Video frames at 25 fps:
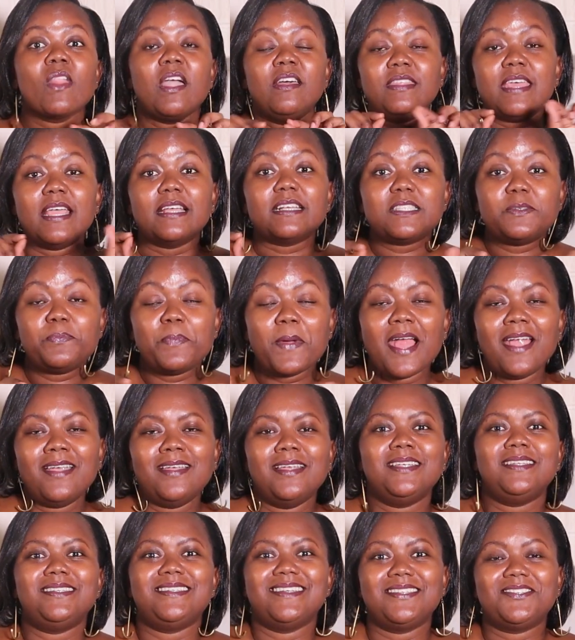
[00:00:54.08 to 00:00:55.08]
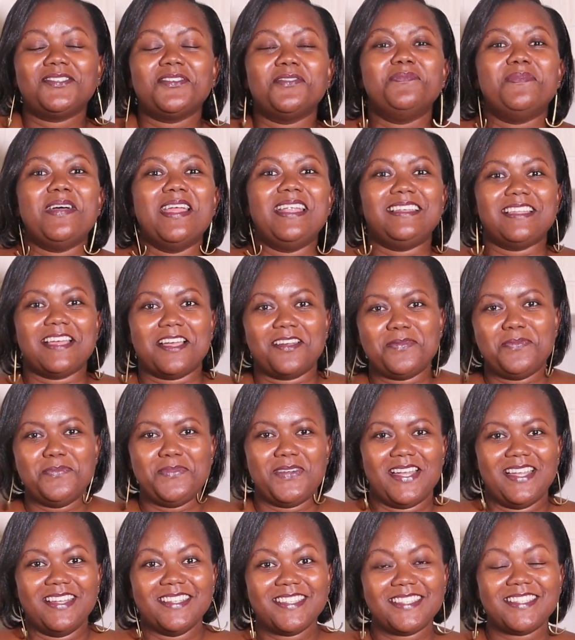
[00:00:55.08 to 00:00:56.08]
the expiry date of my duck
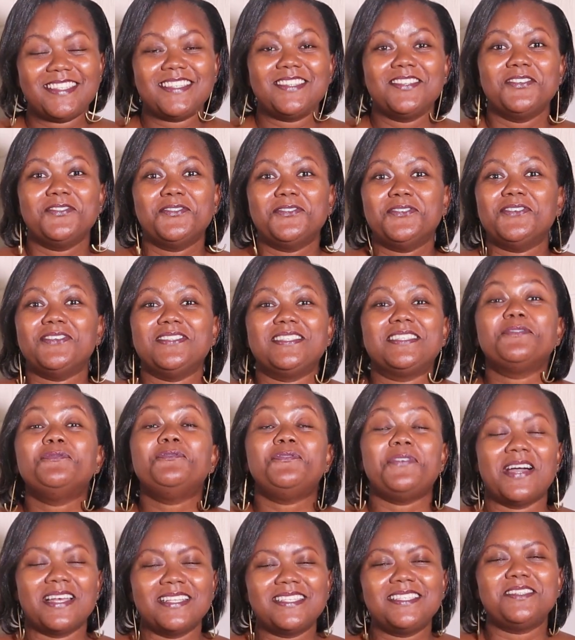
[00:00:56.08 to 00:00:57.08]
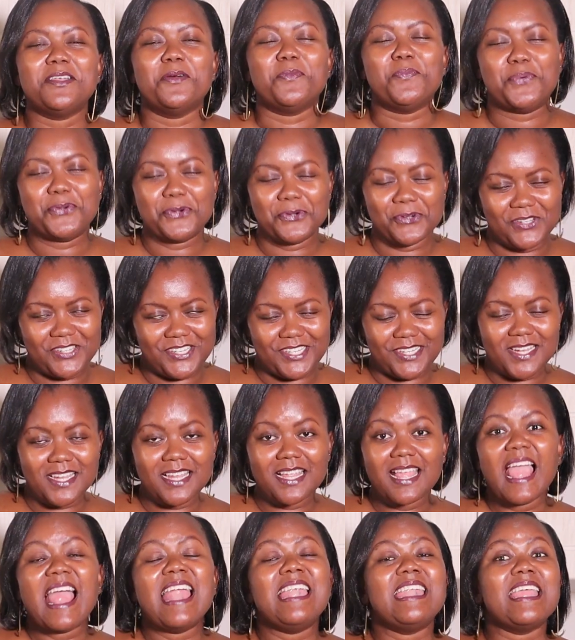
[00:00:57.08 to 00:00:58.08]
breast was fast
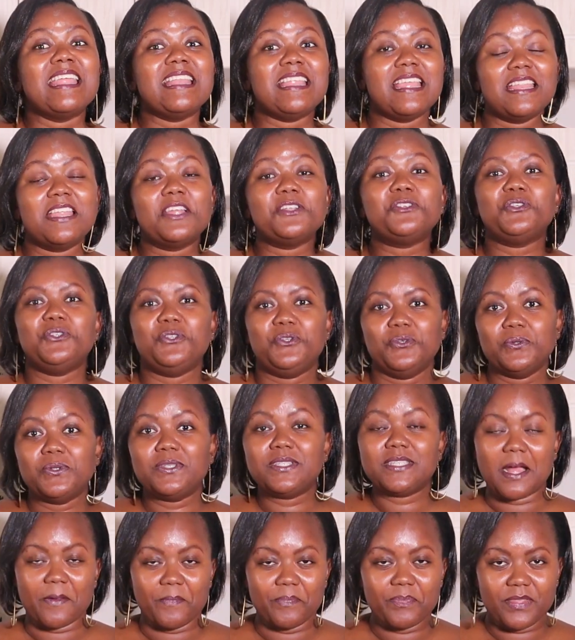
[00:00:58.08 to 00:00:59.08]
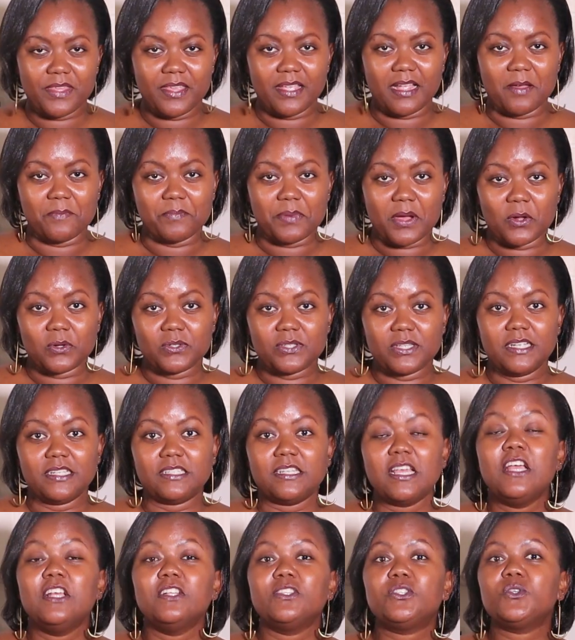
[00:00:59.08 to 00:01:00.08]
approaching and I needed to do something about
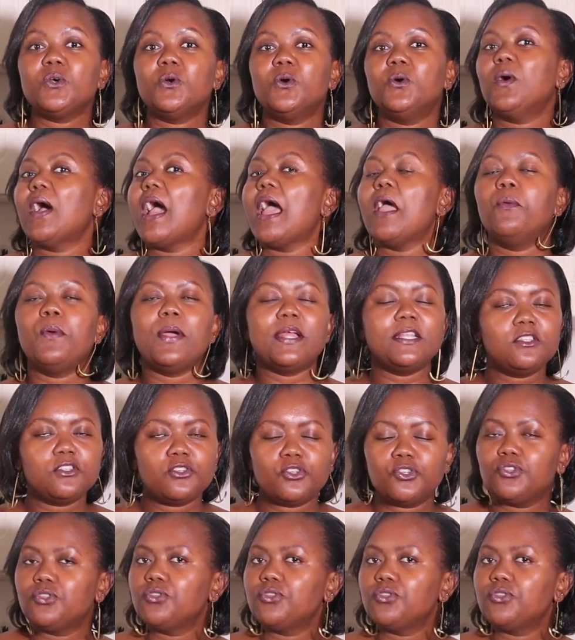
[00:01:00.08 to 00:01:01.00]
it. So I went